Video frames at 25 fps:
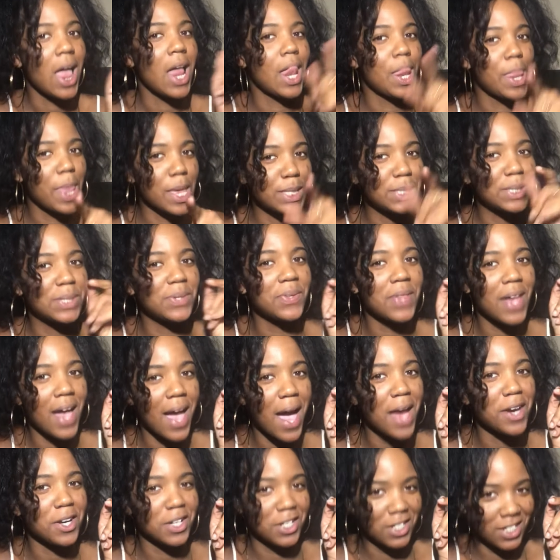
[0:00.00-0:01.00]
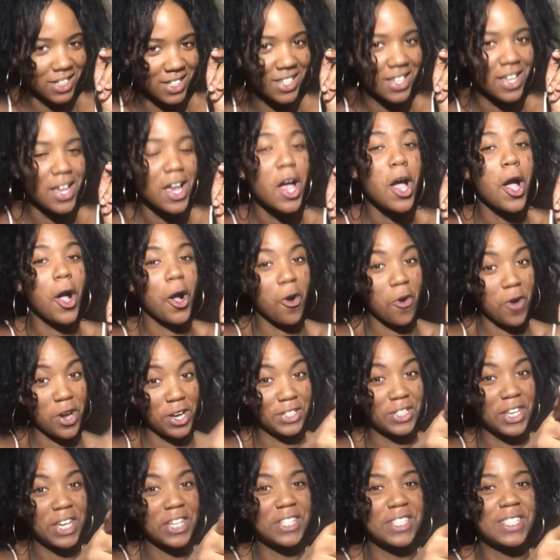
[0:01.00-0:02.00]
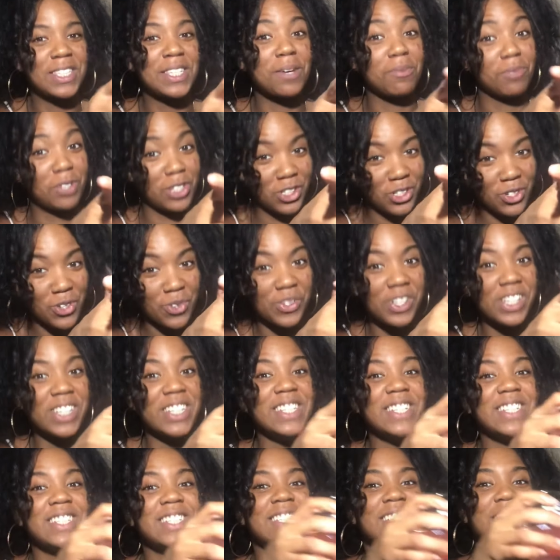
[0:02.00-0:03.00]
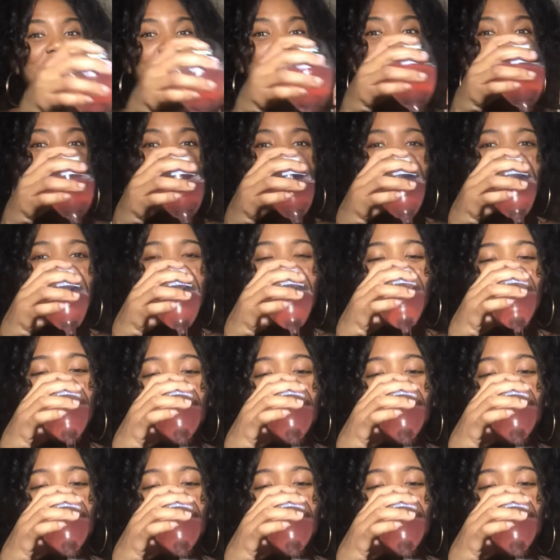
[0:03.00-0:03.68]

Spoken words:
Let's do that. Go ahead and take a sip because you're going to need this shit. Go ahead.